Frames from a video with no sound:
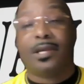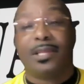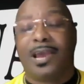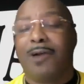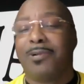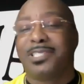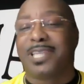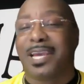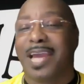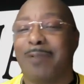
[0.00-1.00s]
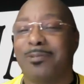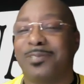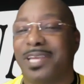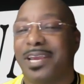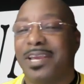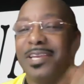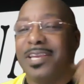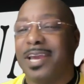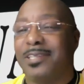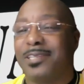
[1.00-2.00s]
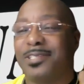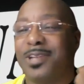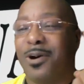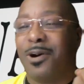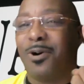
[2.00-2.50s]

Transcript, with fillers: They always say God will say yes, no,